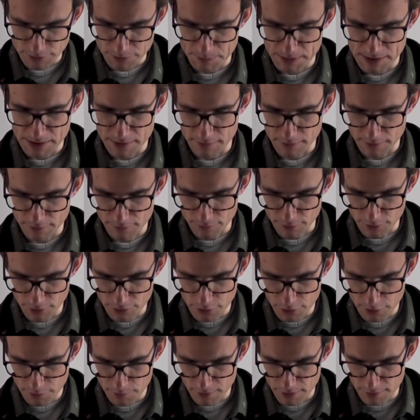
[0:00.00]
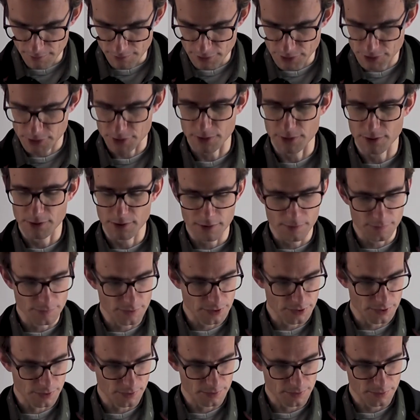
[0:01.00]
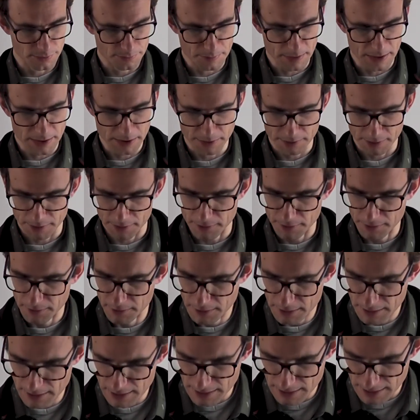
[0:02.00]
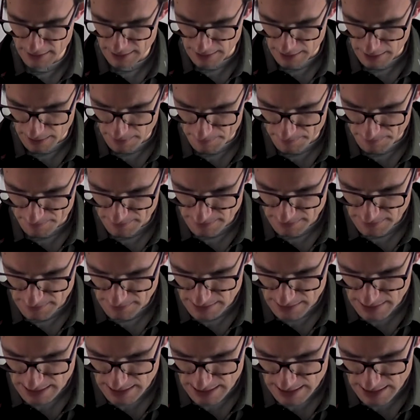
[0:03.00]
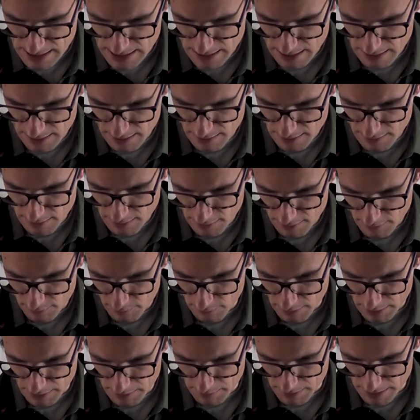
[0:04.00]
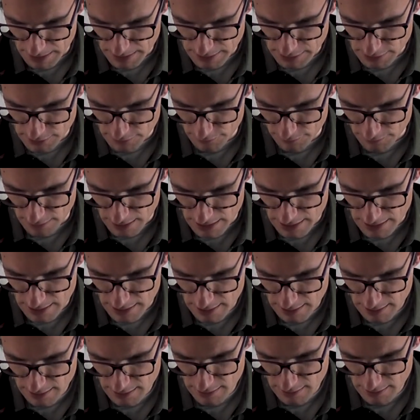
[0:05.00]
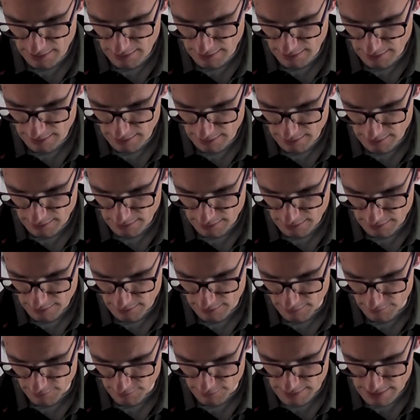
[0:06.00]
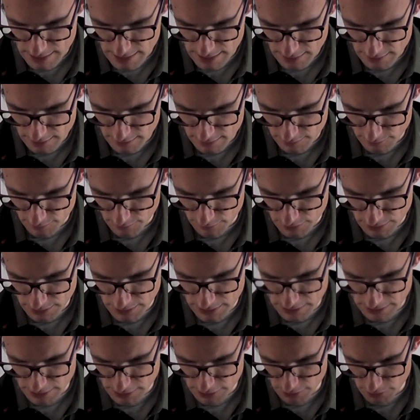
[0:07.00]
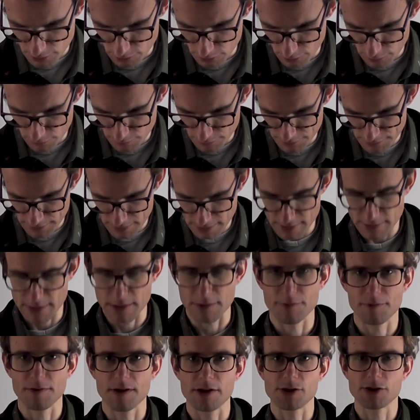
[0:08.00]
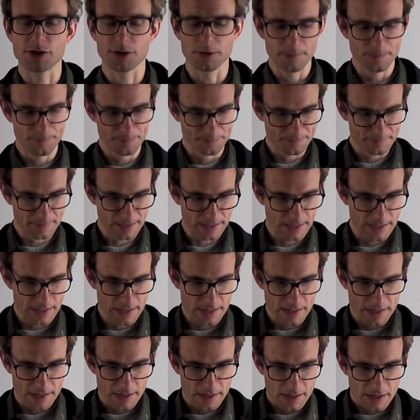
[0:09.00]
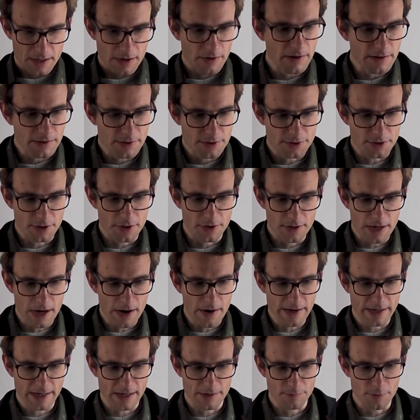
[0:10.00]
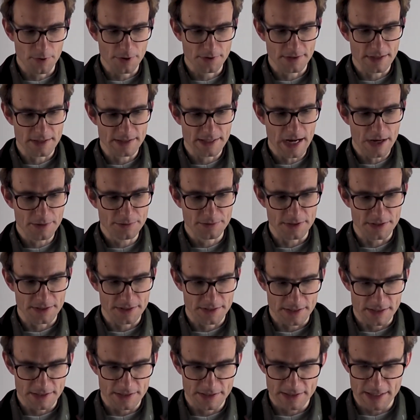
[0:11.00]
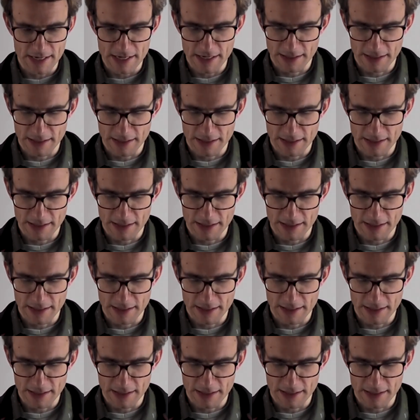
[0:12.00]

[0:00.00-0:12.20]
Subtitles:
specific volume of a solute particle, d 1 minus phi V. Of course, this is all within the differential. All right, so now I can work this out. This is